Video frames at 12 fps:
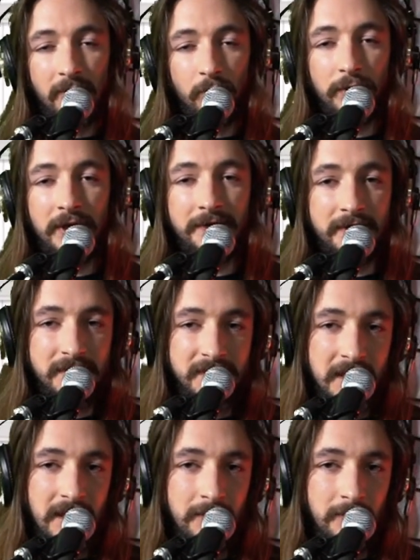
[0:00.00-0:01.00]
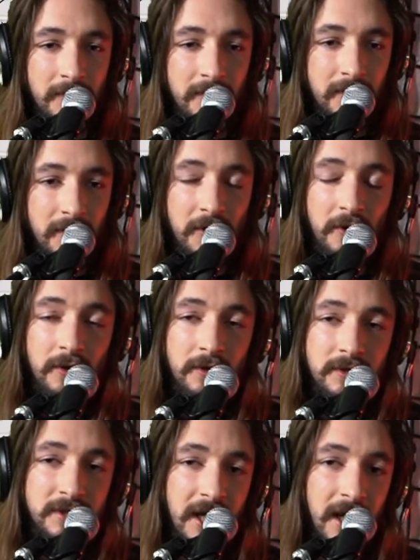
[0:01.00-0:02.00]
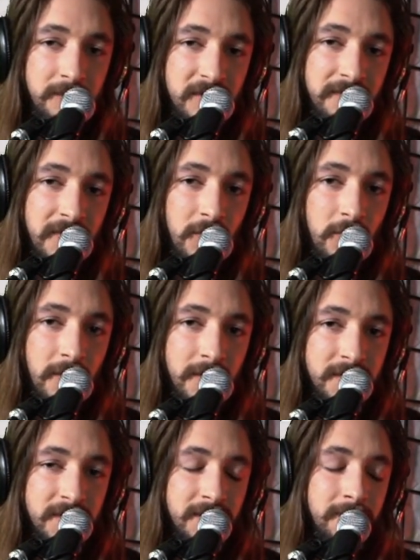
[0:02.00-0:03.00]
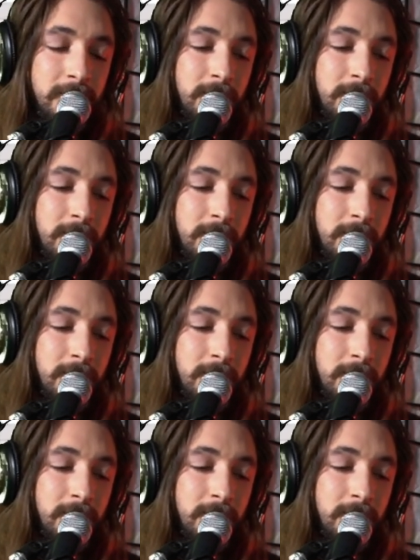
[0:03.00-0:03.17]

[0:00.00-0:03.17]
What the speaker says: we get the same types of chords.